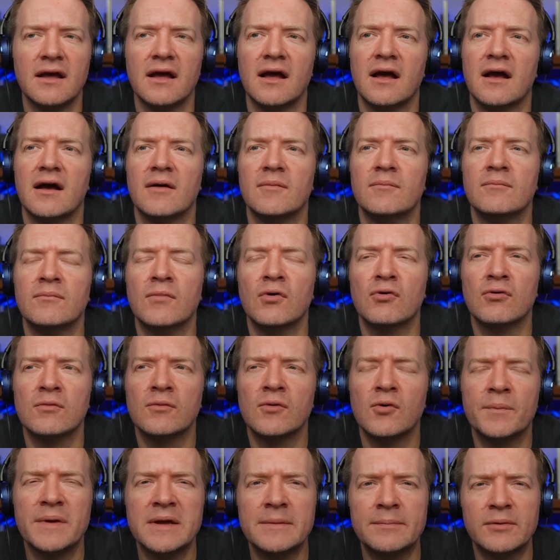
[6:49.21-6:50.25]
More and more
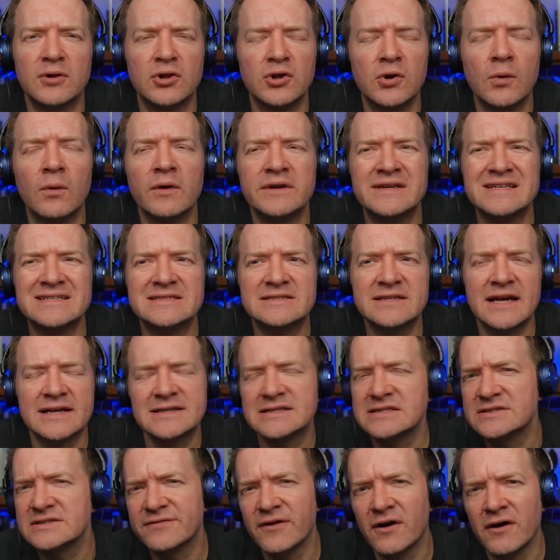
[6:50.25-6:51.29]
people who are
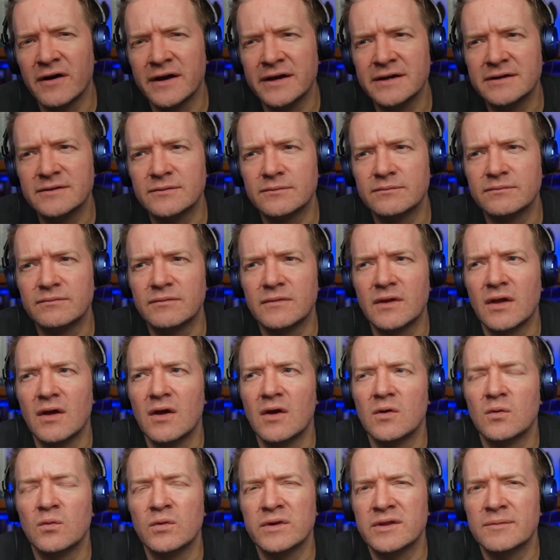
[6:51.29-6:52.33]
dissatisfied
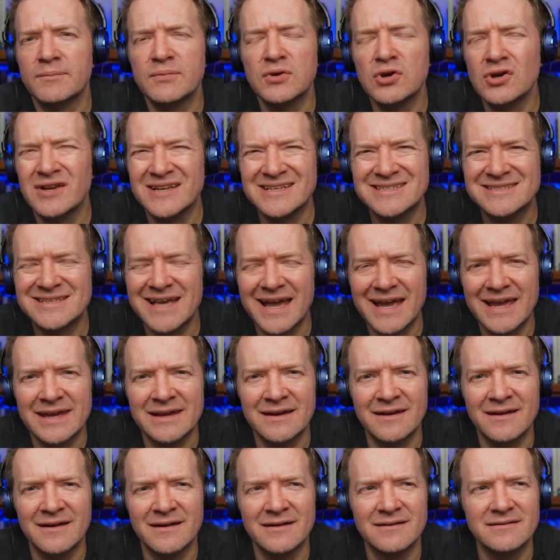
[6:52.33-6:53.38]
with a purely
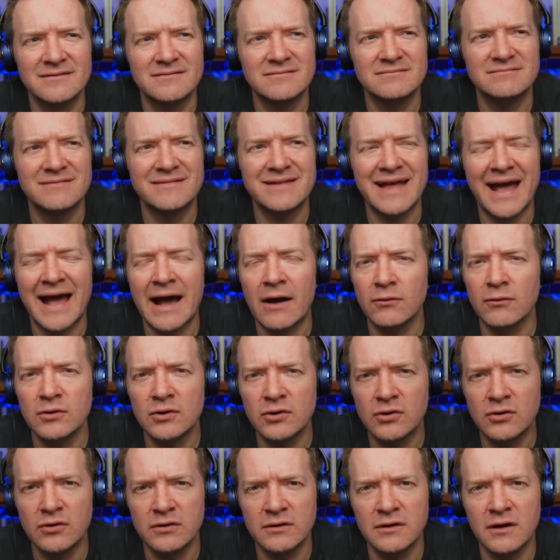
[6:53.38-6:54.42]
secular
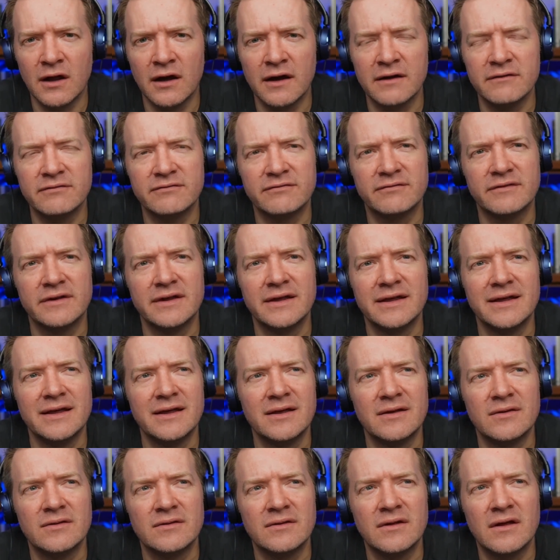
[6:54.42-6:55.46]
outlook on life.
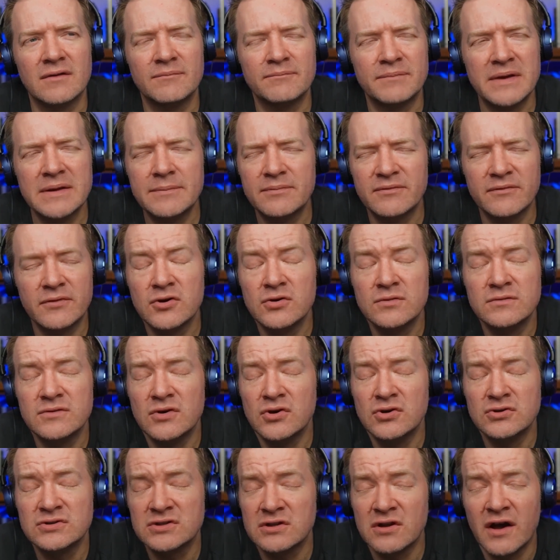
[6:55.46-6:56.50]
People
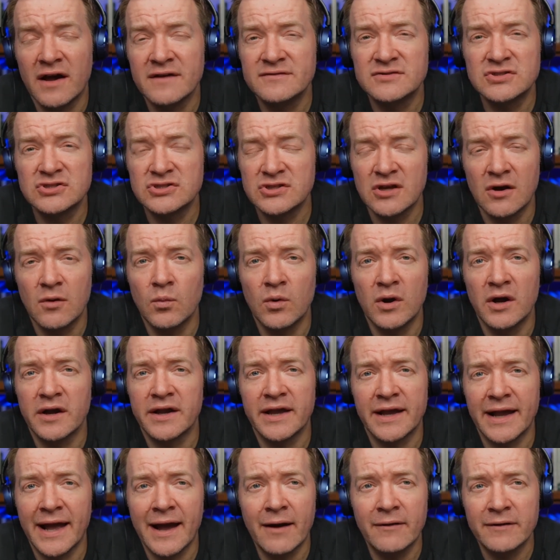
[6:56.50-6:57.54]
whose lives just aren't working
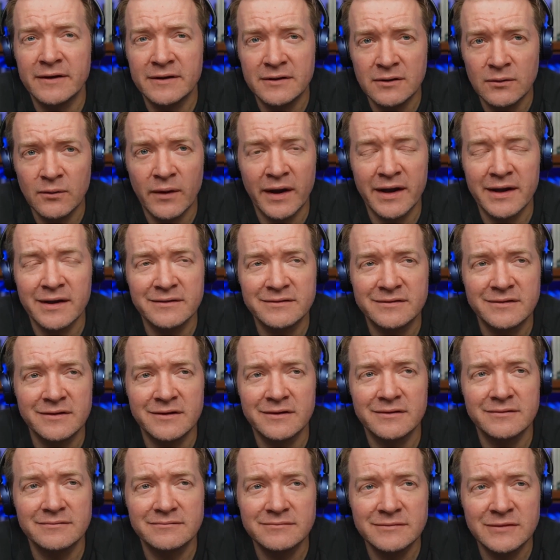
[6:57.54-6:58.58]
out in the ways that,
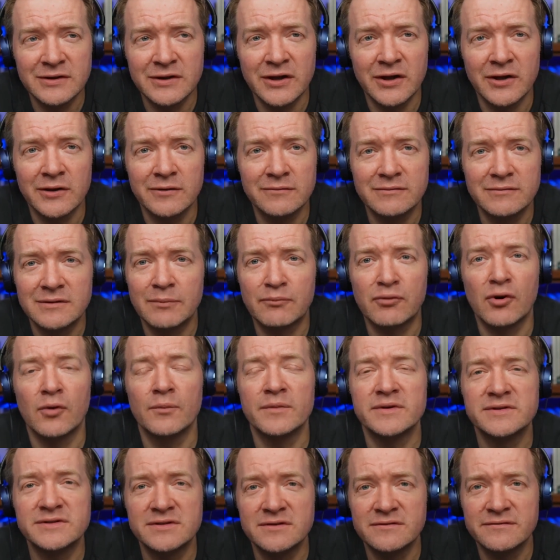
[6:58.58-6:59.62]
the
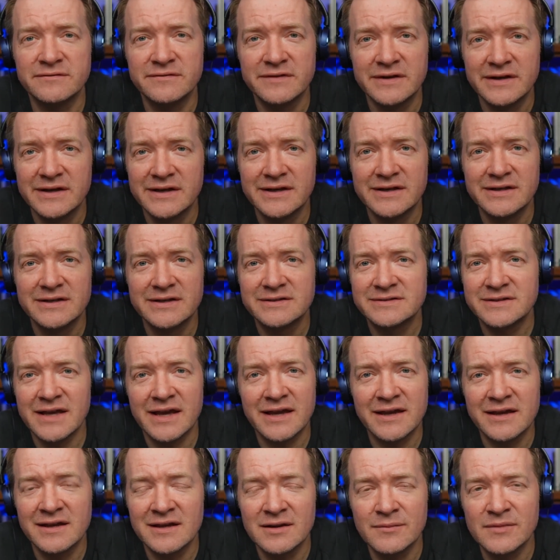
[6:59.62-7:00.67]
promise of
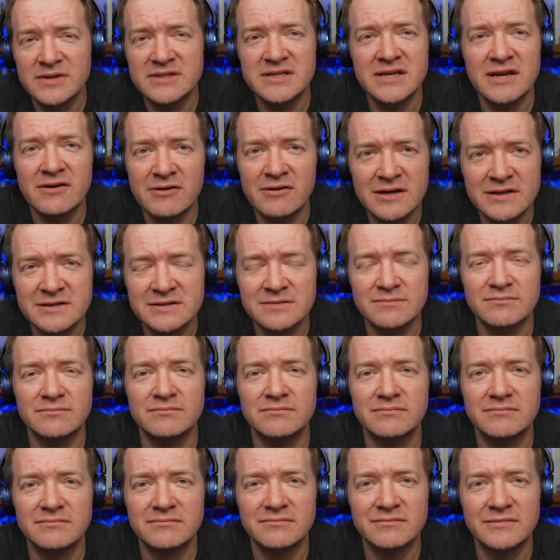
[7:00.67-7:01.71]
secular materialism,
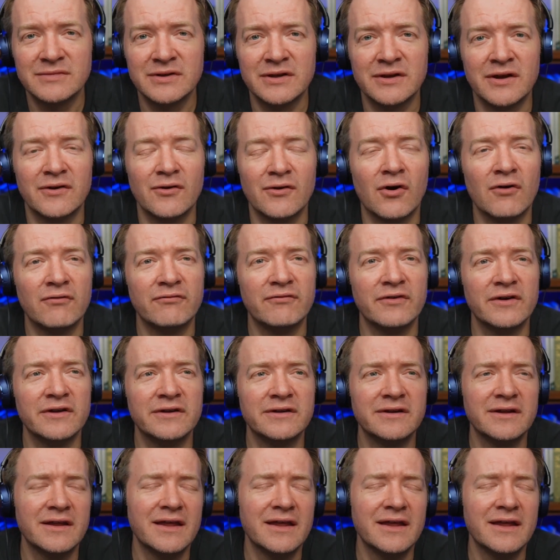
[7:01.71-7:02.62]
offered.